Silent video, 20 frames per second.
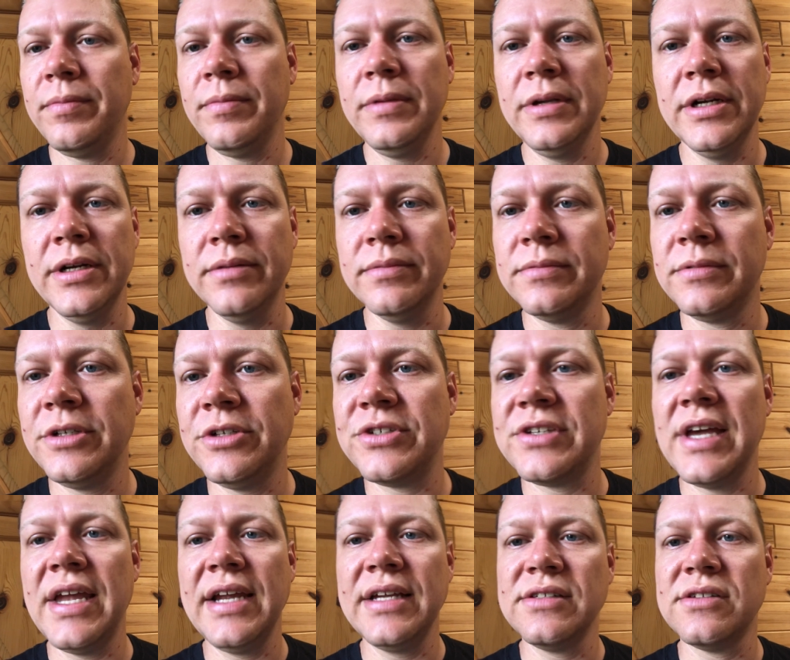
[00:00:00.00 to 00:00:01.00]
you know, your
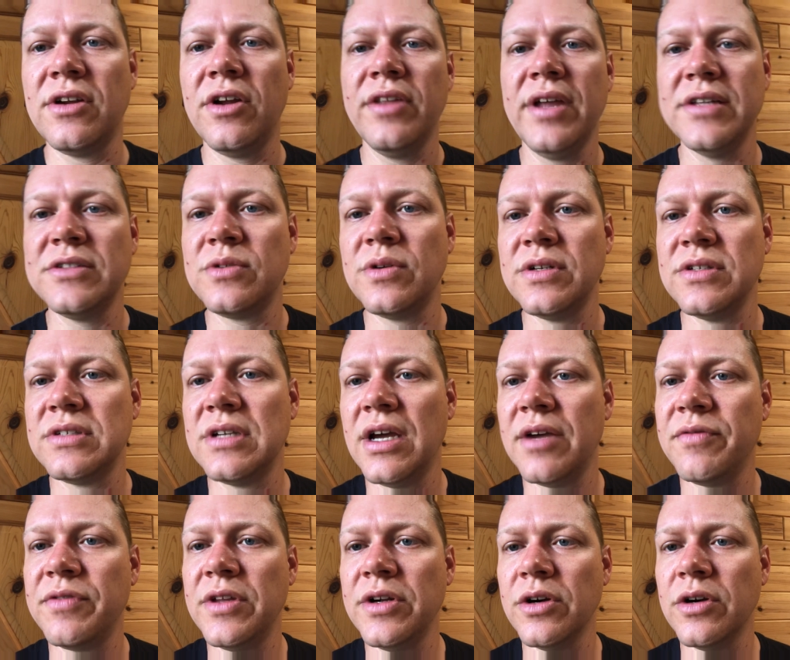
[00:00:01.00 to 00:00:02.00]
settings and all that sort of
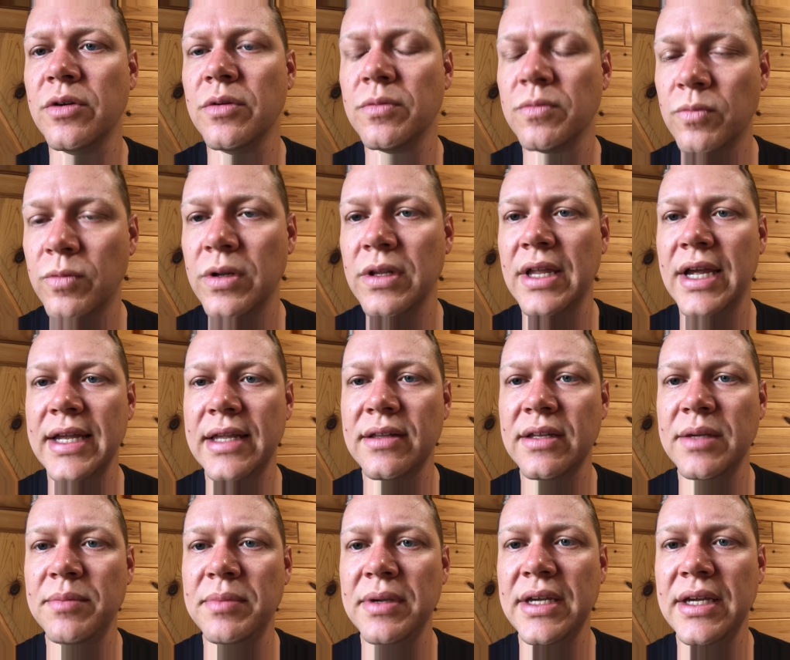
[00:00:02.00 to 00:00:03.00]
stuff, there will
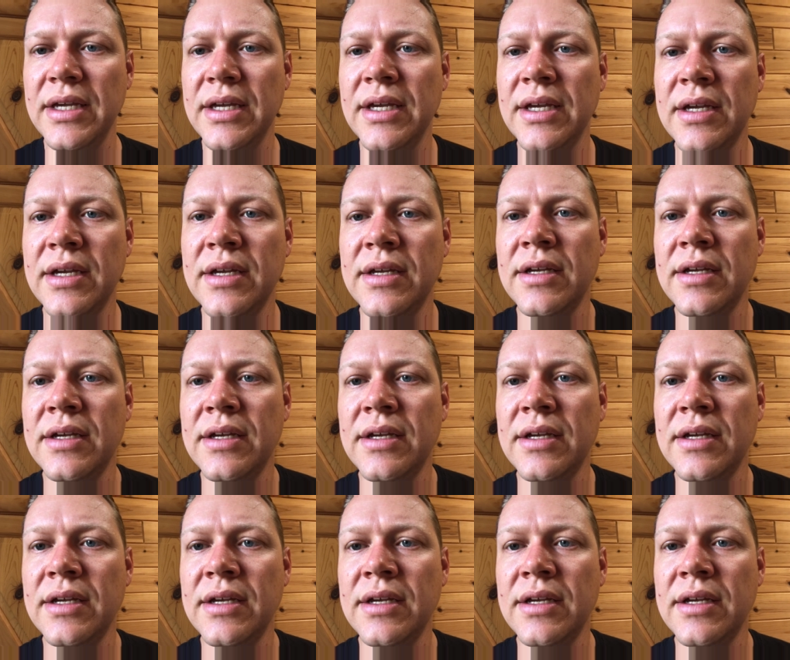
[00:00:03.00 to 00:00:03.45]
likely be